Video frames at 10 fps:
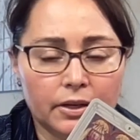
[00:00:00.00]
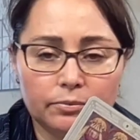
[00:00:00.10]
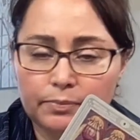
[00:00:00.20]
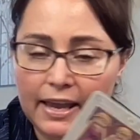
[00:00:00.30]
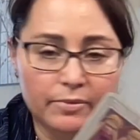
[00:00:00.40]

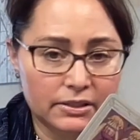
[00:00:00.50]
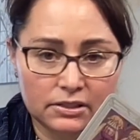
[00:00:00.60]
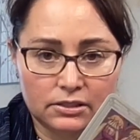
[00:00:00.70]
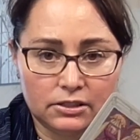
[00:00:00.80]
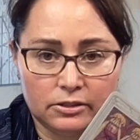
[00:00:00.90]
payment
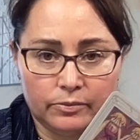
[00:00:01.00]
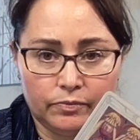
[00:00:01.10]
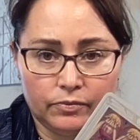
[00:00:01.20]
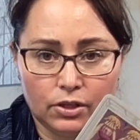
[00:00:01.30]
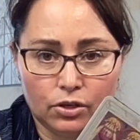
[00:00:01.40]
system.
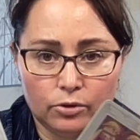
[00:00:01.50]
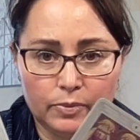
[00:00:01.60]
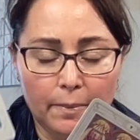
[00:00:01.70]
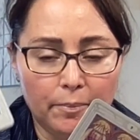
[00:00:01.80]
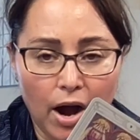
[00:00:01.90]
It could
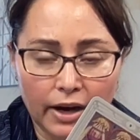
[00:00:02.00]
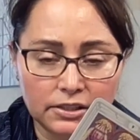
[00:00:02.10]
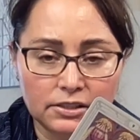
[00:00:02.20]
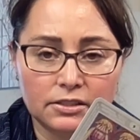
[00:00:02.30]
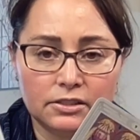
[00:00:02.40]
be a barter
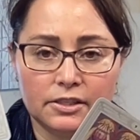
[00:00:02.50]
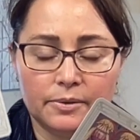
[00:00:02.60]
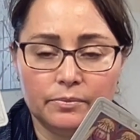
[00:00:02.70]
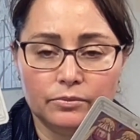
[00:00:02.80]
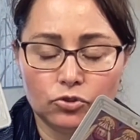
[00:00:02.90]

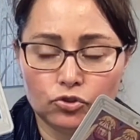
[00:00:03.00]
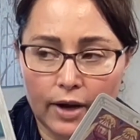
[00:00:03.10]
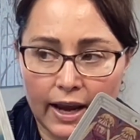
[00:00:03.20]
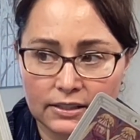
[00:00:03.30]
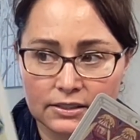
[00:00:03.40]
system,
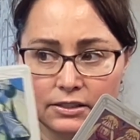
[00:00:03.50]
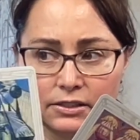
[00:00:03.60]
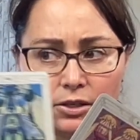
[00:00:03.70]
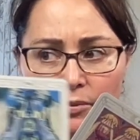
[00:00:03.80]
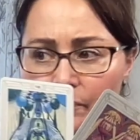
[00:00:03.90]
trade
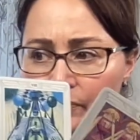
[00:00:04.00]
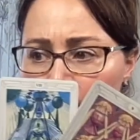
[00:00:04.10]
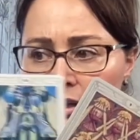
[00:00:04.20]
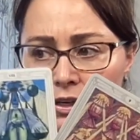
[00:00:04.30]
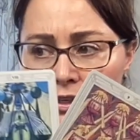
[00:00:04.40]
system,
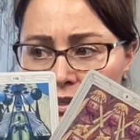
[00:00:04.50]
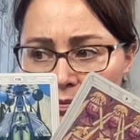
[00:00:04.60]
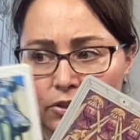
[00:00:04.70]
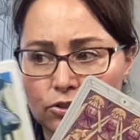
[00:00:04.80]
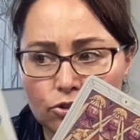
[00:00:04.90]

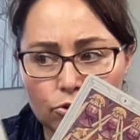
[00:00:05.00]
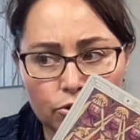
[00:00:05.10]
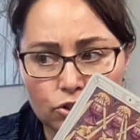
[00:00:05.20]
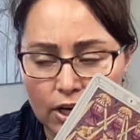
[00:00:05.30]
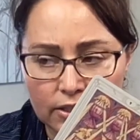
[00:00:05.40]
something to do
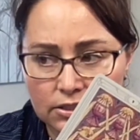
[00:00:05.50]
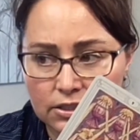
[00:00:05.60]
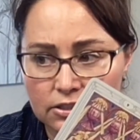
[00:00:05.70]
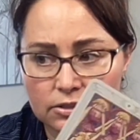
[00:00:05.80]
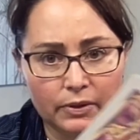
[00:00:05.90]
with
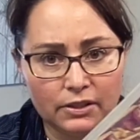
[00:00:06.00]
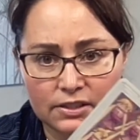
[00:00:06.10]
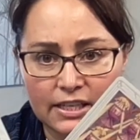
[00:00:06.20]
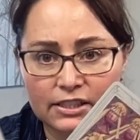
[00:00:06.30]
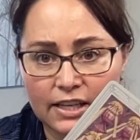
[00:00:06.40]
justice, but it's
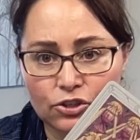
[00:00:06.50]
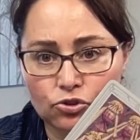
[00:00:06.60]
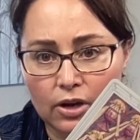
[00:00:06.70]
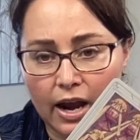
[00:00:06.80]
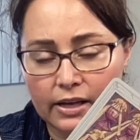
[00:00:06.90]

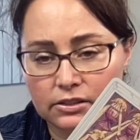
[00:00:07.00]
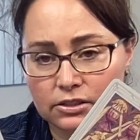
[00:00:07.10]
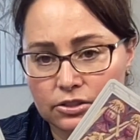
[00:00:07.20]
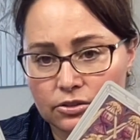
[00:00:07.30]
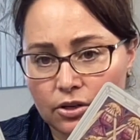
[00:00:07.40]

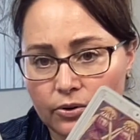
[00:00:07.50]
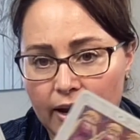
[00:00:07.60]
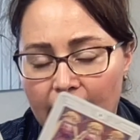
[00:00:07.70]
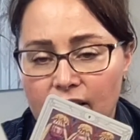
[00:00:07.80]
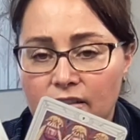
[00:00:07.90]
decentralized.
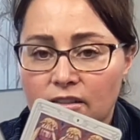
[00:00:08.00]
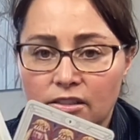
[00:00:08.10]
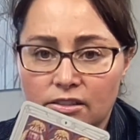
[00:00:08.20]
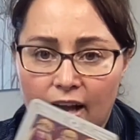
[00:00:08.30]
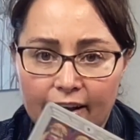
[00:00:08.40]
Okay, there's a
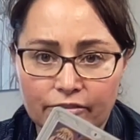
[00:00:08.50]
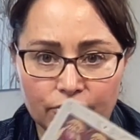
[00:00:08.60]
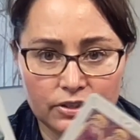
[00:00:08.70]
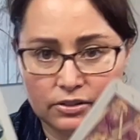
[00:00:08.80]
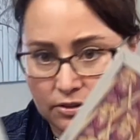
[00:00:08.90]
desire for
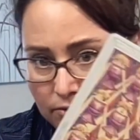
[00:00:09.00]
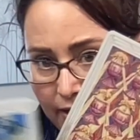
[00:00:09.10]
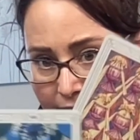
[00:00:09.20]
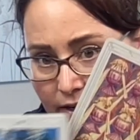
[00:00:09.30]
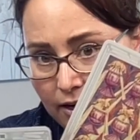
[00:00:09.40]
that.
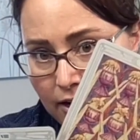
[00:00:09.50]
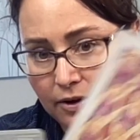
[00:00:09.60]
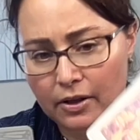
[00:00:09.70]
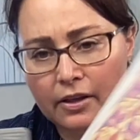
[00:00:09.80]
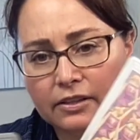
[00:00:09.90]

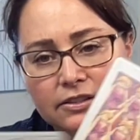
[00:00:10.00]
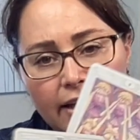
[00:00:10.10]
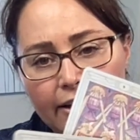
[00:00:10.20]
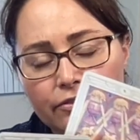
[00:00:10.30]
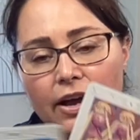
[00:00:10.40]
There's
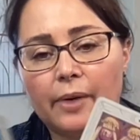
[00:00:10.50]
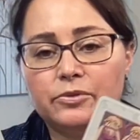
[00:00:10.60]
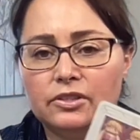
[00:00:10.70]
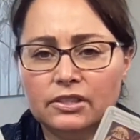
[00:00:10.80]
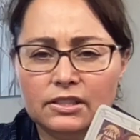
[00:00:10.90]
9 of Cups.
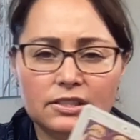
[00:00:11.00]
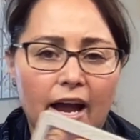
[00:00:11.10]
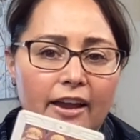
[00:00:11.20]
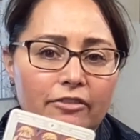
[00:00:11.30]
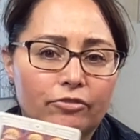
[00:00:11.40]
There's a
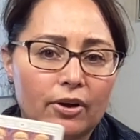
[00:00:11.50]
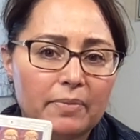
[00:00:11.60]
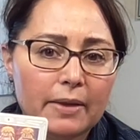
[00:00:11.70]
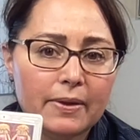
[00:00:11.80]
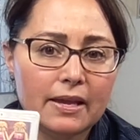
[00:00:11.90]
desire for it,
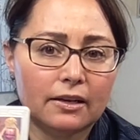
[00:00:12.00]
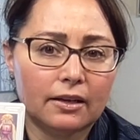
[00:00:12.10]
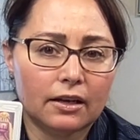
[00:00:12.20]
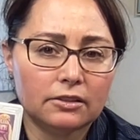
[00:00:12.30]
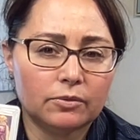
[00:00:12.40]
maybe in
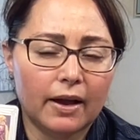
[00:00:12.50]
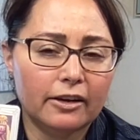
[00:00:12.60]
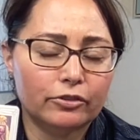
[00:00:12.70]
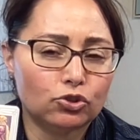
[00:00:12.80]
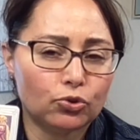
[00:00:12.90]
some kind
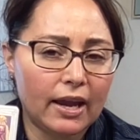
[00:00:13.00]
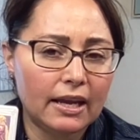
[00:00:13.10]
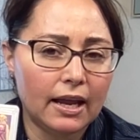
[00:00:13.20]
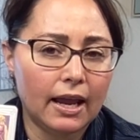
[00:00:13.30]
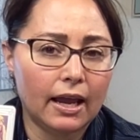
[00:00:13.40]
of a
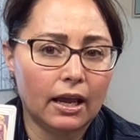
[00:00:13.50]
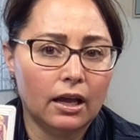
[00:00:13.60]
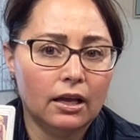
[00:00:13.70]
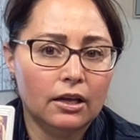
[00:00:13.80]
trading